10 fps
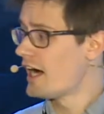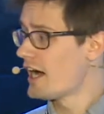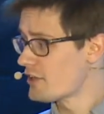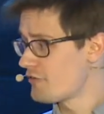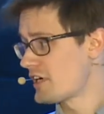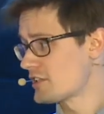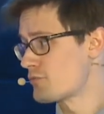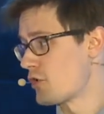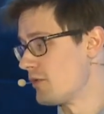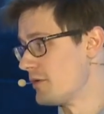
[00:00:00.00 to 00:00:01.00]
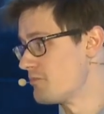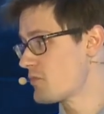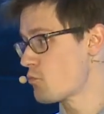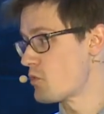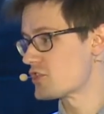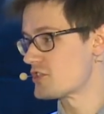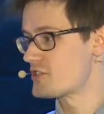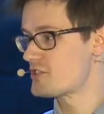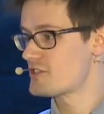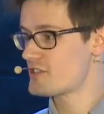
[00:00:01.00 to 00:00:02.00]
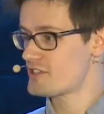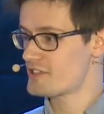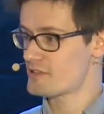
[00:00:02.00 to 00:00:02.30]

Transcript: And the final problem, which is